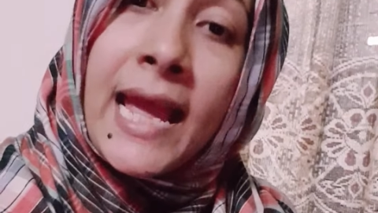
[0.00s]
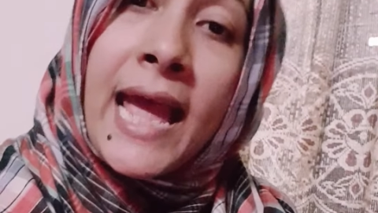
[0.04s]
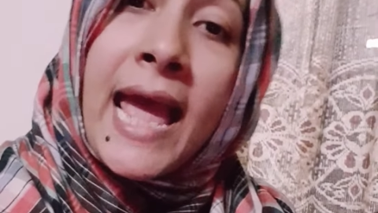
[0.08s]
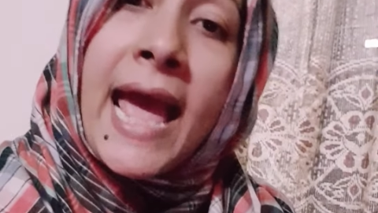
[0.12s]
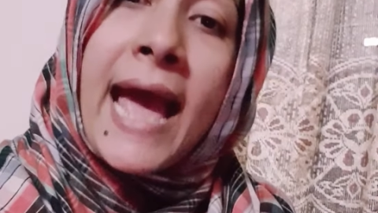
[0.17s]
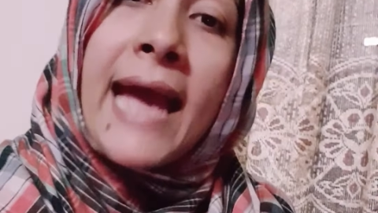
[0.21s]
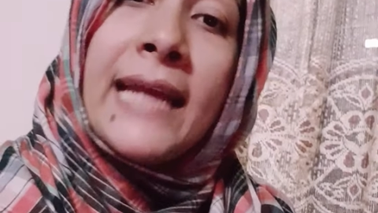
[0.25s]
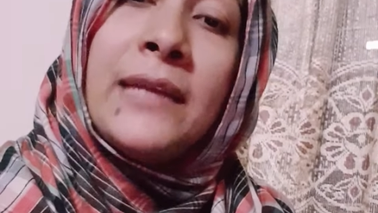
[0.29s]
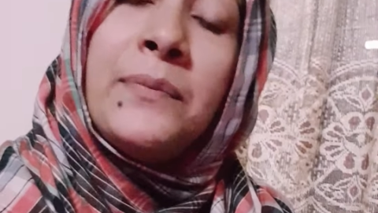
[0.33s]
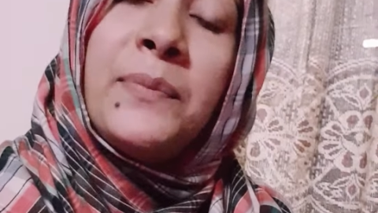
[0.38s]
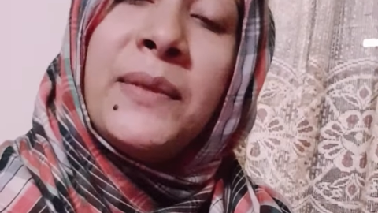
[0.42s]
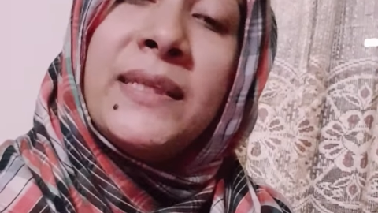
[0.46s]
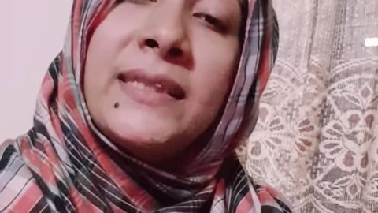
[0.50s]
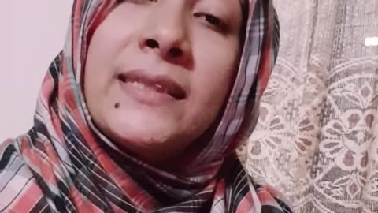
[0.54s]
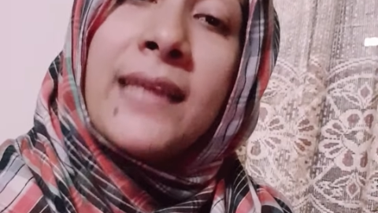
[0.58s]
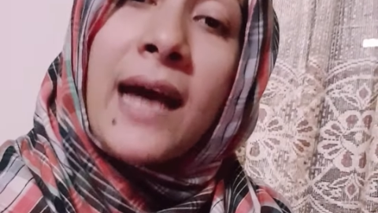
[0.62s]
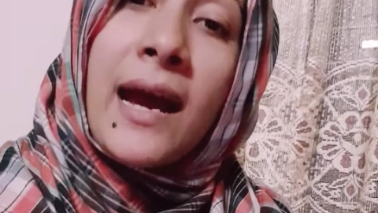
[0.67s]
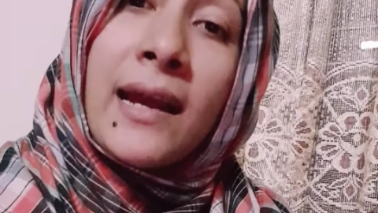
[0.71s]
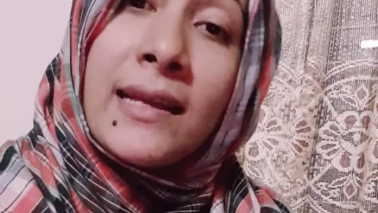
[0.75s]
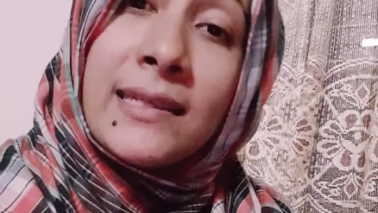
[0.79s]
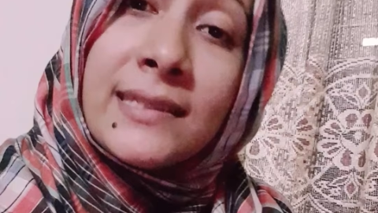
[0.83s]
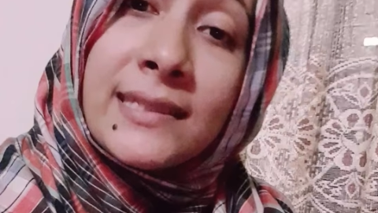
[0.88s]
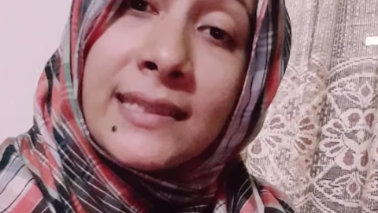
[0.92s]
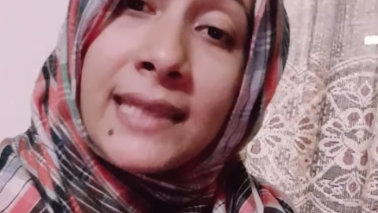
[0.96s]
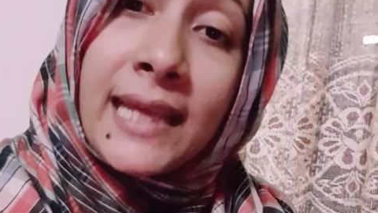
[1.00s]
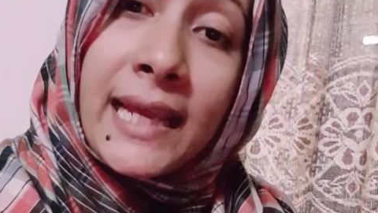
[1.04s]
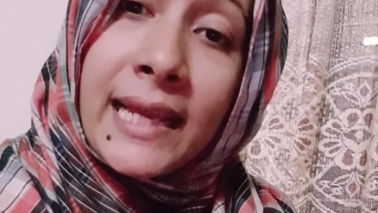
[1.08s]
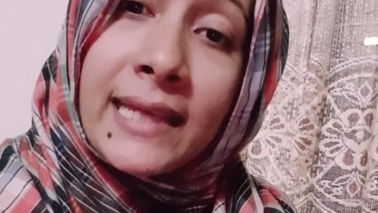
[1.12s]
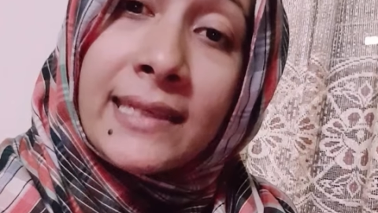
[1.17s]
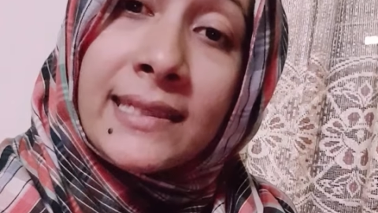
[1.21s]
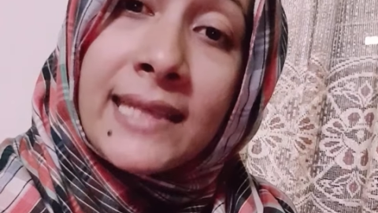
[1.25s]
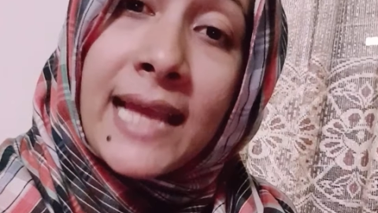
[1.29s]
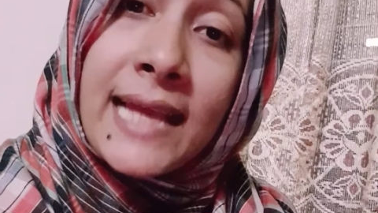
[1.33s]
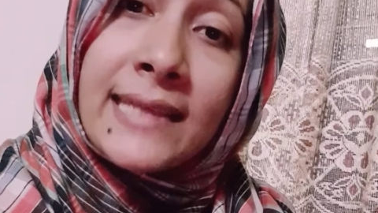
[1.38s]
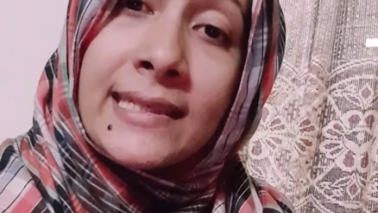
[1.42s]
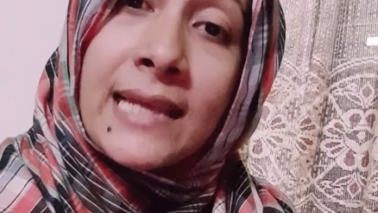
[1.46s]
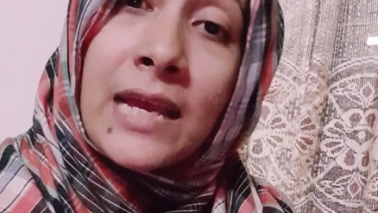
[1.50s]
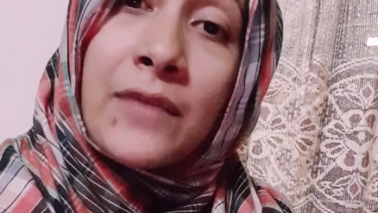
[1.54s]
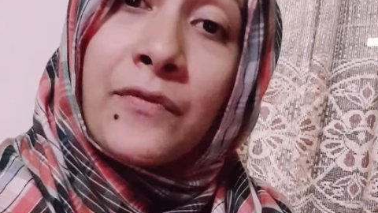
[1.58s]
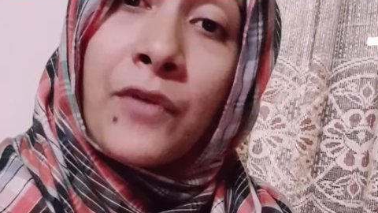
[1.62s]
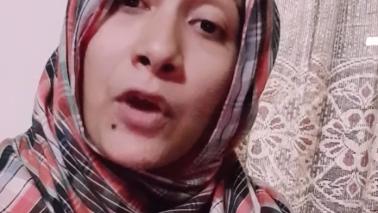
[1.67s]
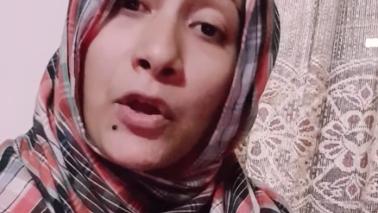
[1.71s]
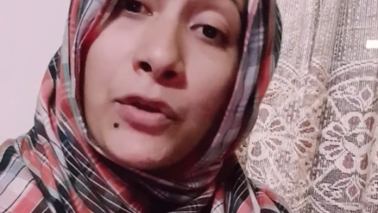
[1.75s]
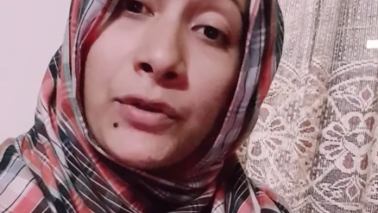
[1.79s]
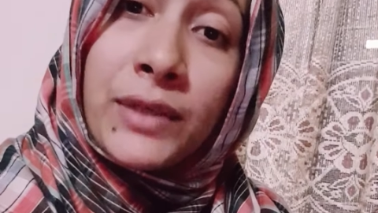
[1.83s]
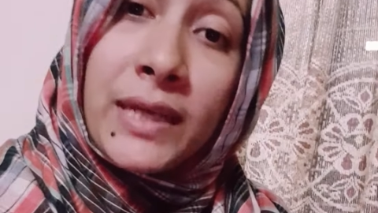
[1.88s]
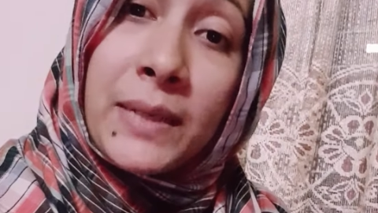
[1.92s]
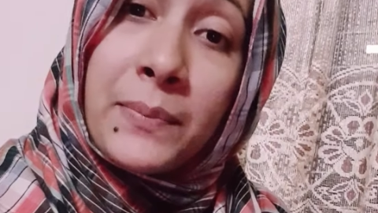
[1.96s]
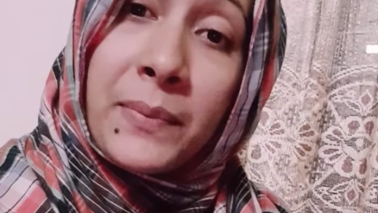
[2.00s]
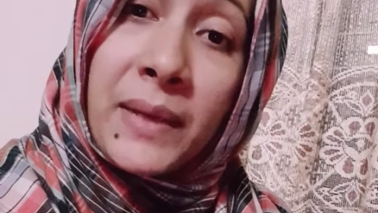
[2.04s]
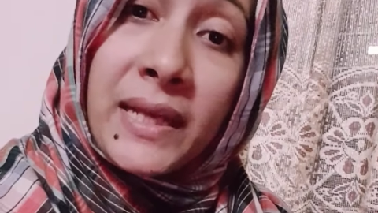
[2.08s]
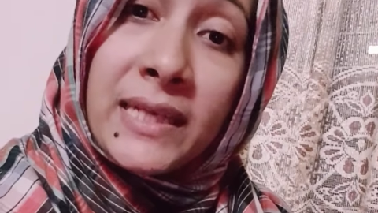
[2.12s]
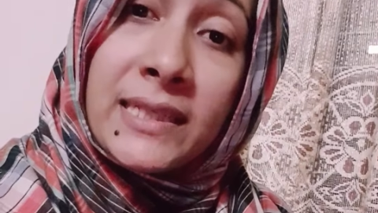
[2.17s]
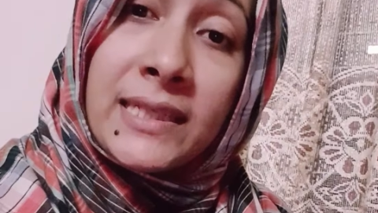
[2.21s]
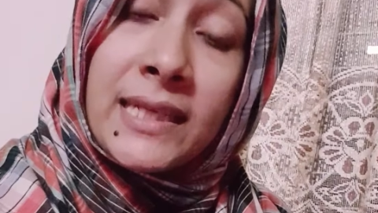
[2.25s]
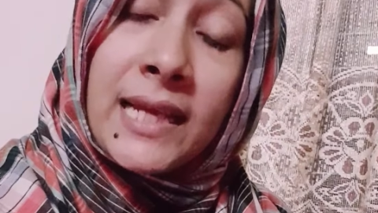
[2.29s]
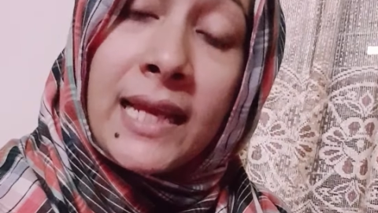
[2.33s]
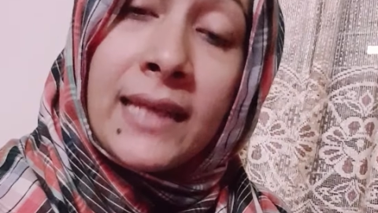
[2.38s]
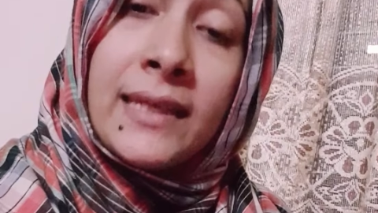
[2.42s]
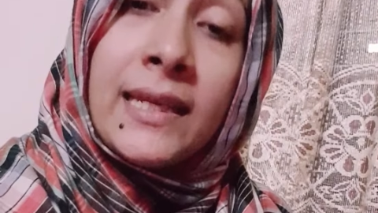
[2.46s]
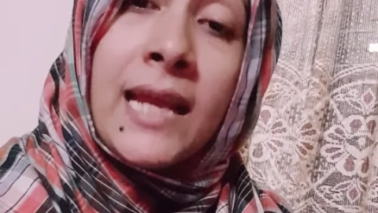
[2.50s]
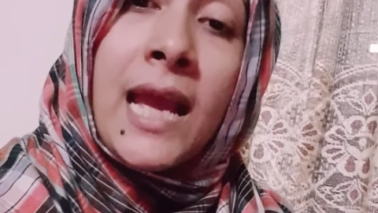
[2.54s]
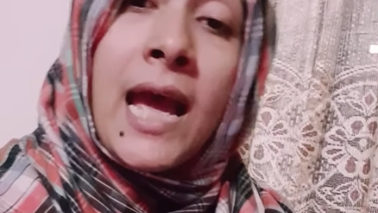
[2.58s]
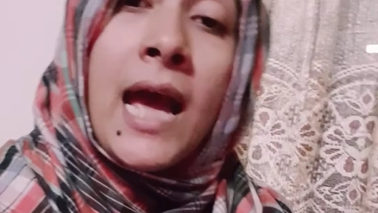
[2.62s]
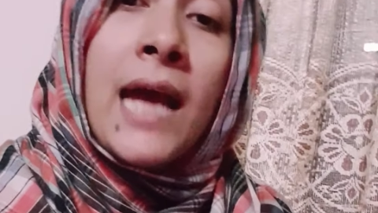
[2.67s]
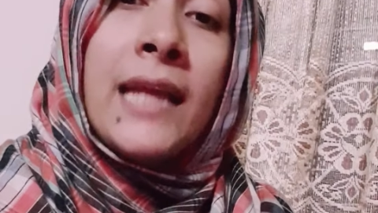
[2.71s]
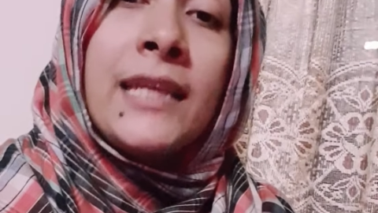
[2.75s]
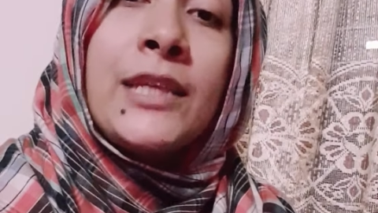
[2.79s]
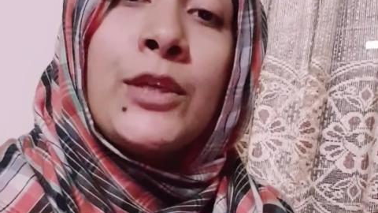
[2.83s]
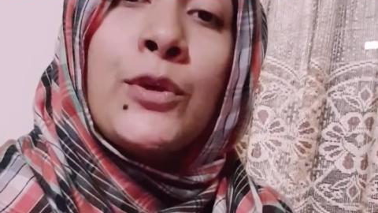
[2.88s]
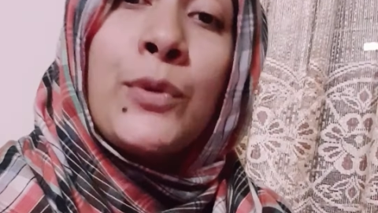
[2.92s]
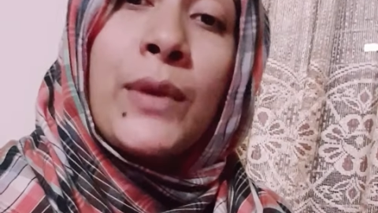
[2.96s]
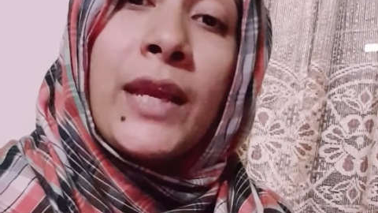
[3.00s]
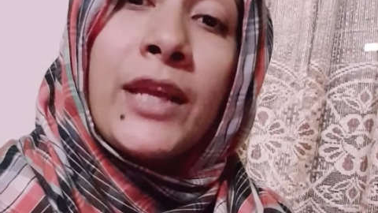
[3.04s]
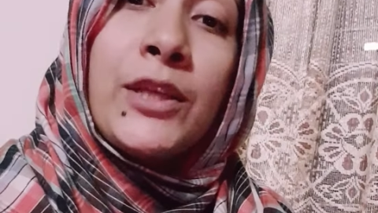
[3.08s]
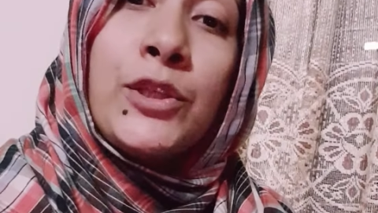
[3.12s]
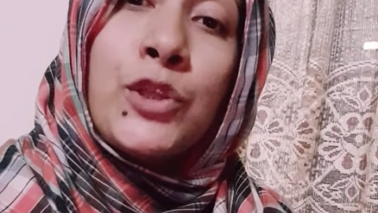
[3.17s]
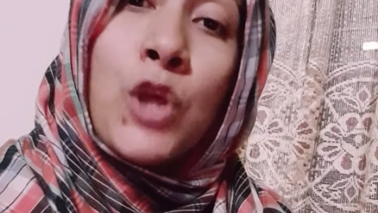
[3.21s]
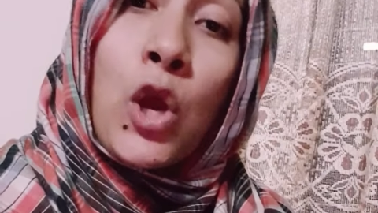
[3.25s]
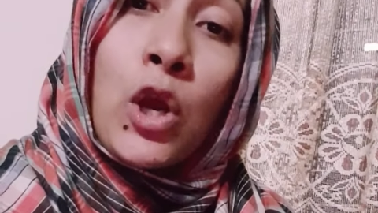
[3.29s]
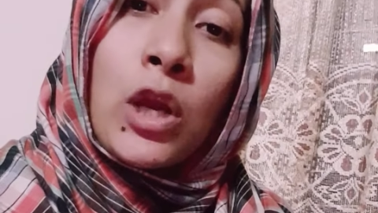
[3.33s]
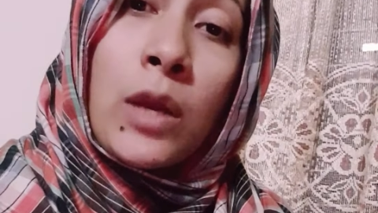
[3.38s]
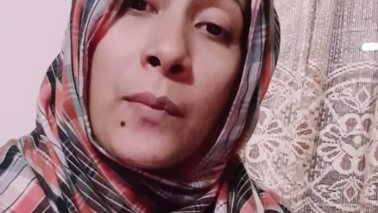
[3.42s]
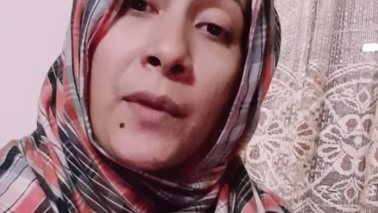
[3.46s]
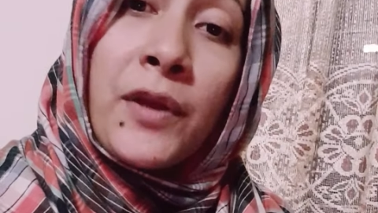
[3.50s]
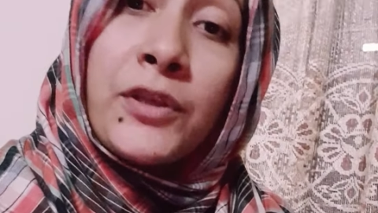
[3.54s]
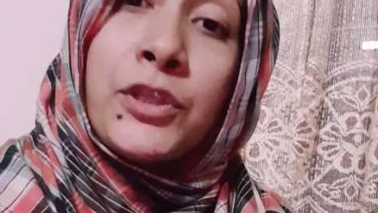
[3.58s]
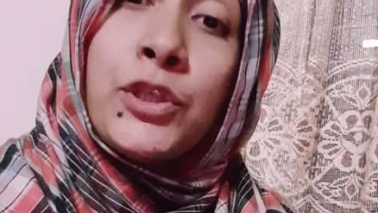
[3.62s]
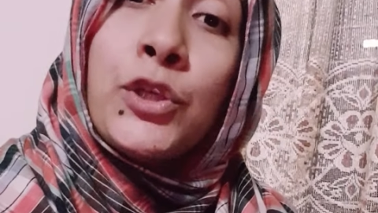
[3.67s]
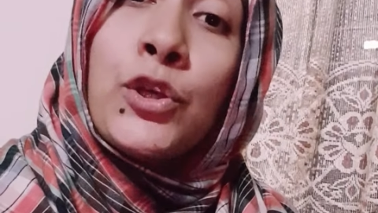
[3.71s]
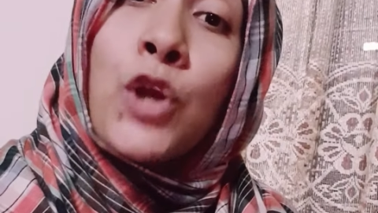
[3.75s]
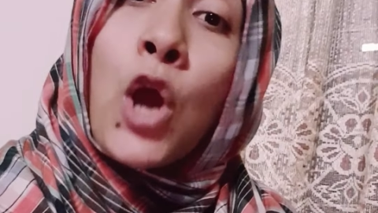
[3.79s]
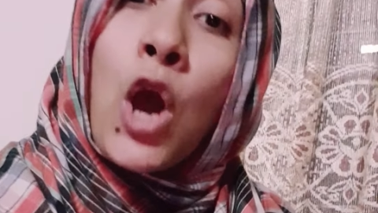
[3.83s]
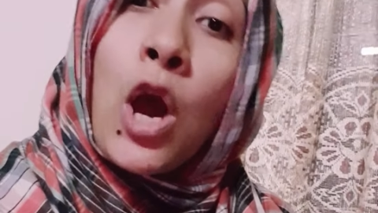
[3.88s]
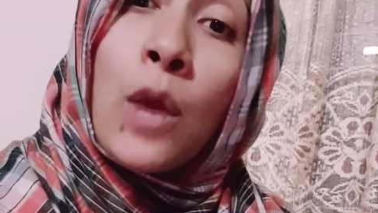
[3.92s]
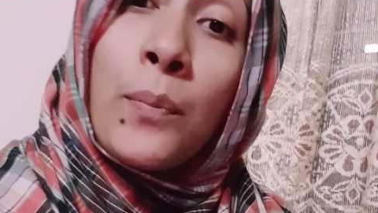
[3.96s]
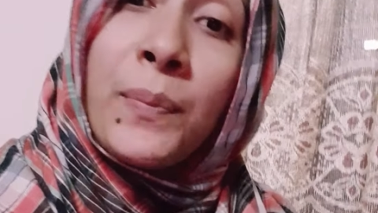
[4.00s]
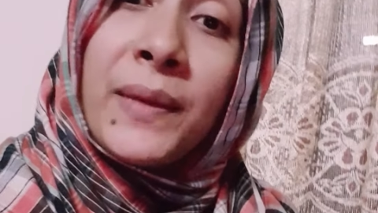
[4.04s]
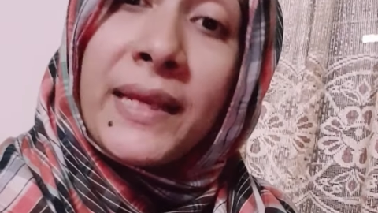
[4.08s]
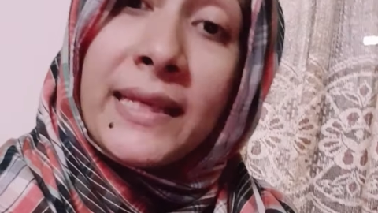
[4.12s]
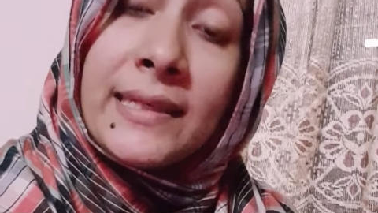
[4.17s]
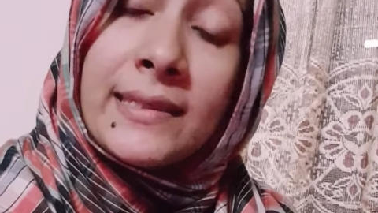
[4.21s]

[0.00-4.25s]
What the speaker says: And besides this, as I have already mentioned, you can talk about your hobbies.